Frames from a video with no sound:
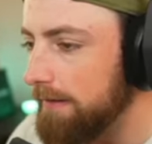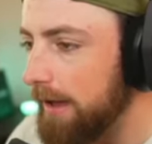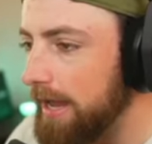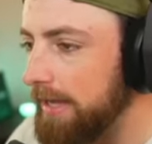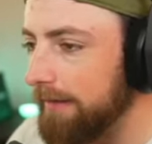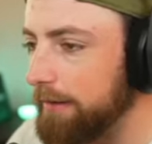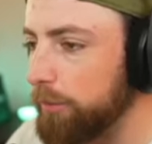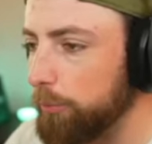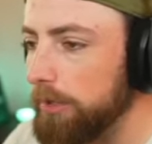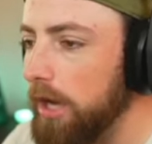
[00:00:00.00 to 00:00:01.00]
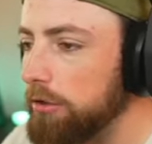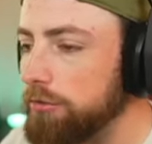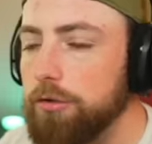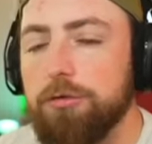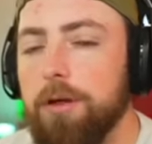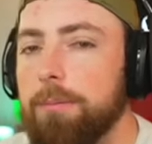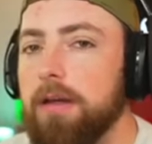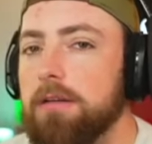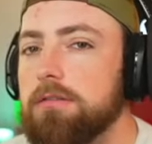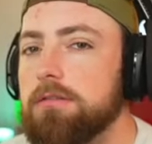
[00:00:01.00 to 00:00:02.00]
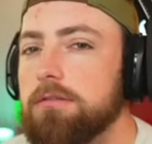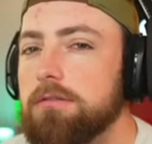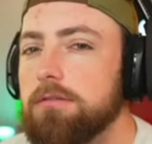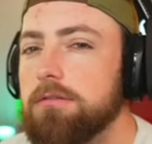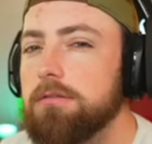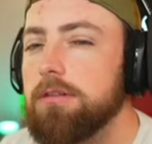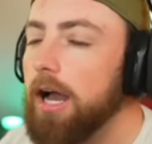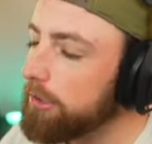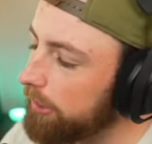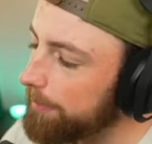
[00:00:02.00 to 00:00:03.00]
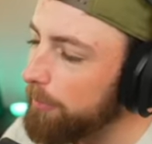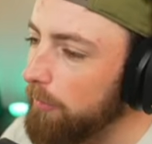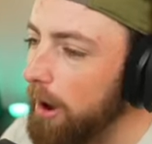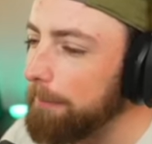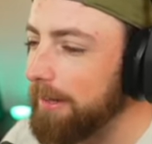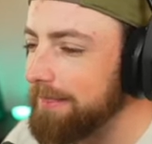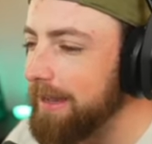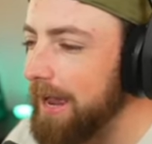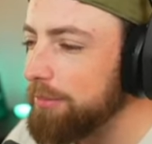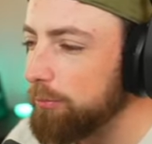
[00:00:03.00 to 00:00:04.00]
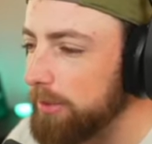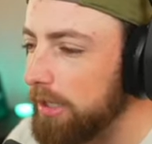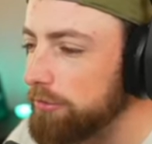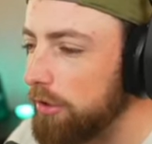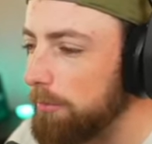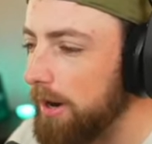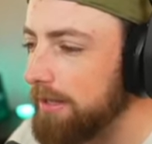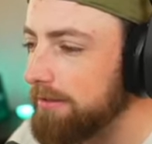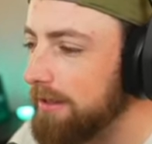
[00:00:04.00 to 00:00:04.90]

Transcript: I hit, like, 300 or something. I could be wrong, but I think I had 300 home runs.